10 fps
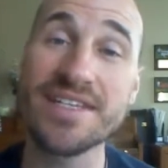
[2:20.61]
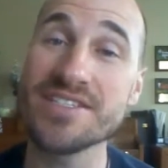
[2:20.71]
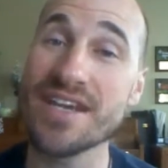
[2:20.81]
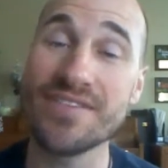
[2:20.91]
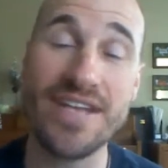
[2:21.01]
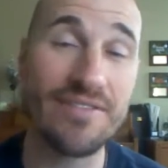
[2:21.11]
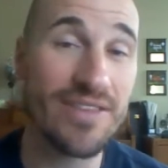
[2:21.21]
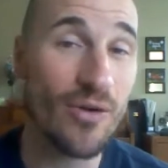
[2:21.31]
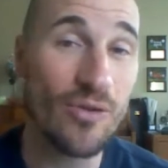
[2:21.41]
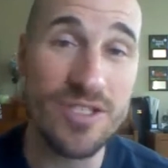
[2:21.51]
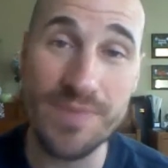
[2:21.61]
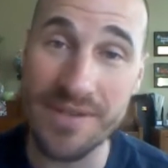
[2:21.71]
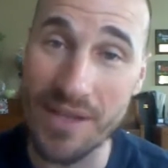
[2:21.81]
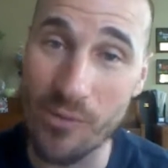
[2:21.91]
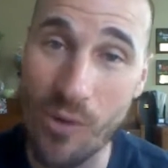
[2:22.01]
each and every day with the Holy
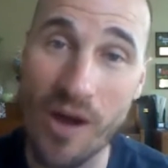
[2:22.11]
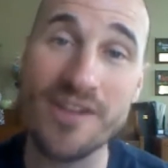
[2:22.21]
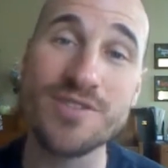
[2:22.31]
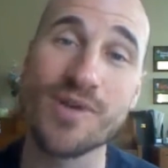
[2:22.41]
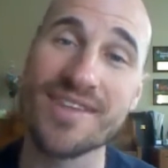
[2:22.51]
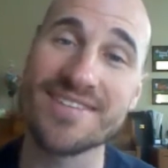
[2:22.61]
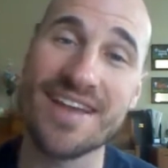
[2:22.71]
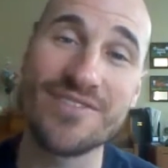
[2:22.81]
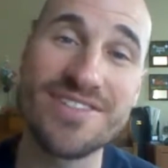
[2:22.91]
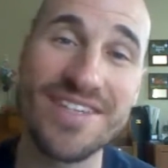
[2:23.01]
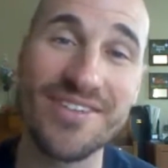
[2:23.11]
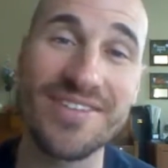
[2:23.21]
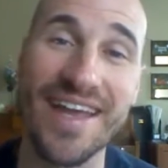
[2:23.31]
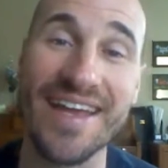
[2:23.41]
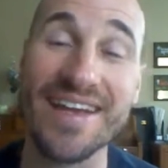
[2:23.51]
Spirit that walks with us every single
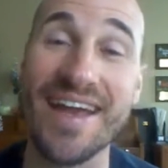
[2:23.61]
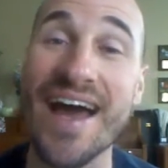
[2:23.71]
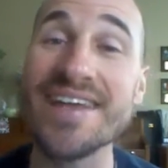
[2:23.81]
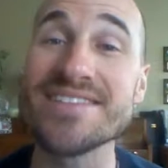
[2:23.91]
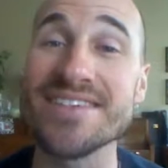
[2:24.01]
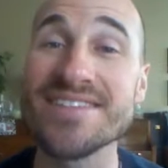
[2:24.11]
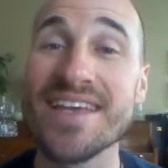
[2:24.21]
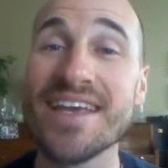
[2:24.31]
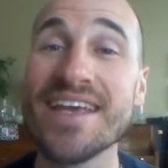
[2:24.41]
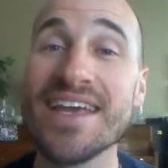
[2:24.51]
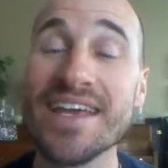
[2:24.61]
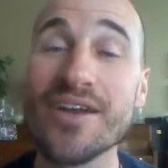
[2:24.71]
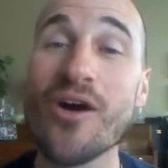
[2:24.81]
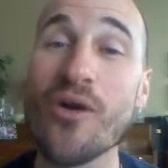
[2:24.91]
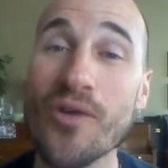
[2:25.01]
day and guides us in
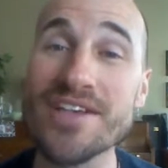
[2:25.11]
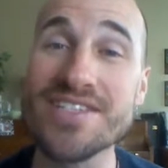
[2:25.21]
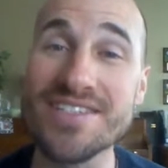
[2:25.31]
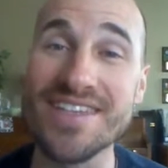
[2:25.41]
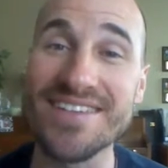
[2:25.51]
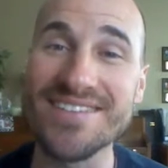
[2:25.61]
all righteousness.